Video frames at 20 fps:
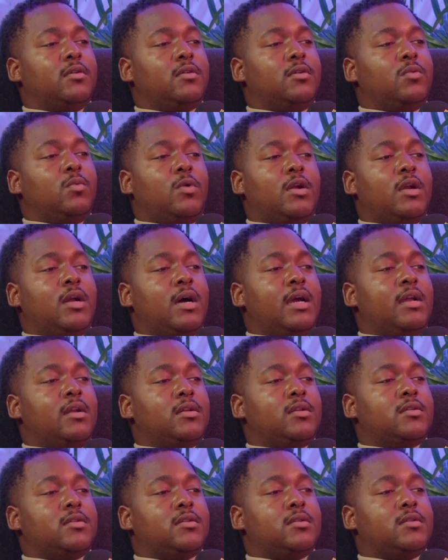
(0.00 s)
We're an
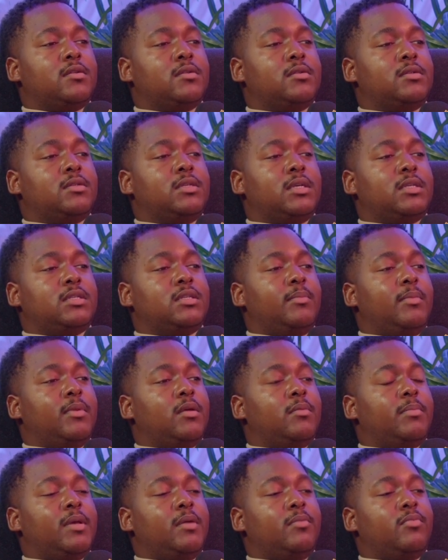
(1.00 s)
island, 60
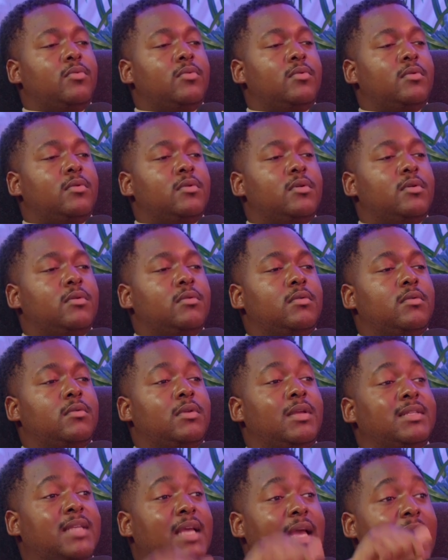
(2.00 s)
million people.
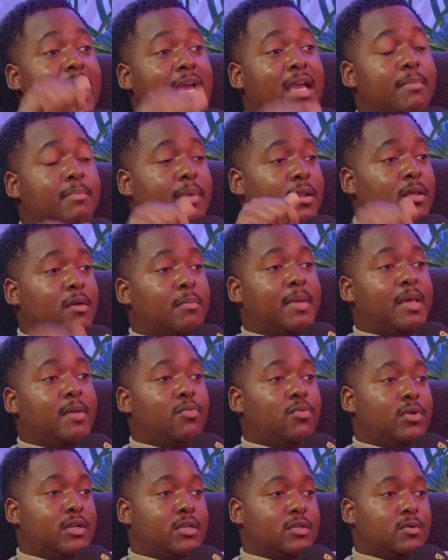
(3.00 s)
There's 8 billion
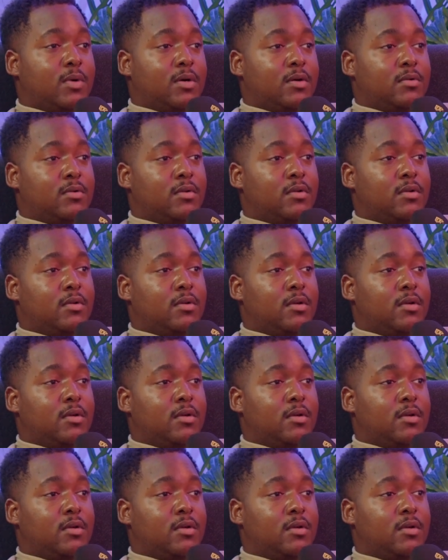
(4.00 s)
people in this world.